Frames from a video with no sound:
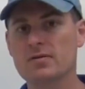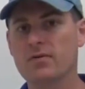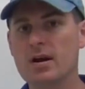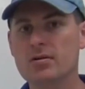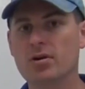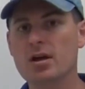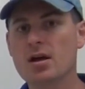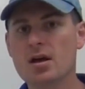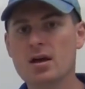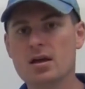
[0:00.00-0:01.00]
And frankly,
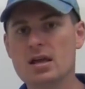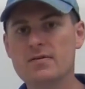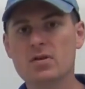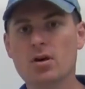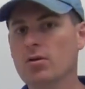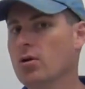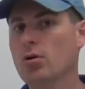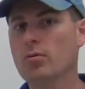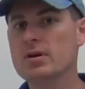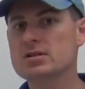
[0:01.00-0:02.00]
even though the
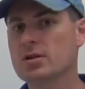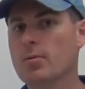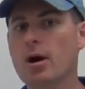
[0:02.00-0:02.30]
whole rest of the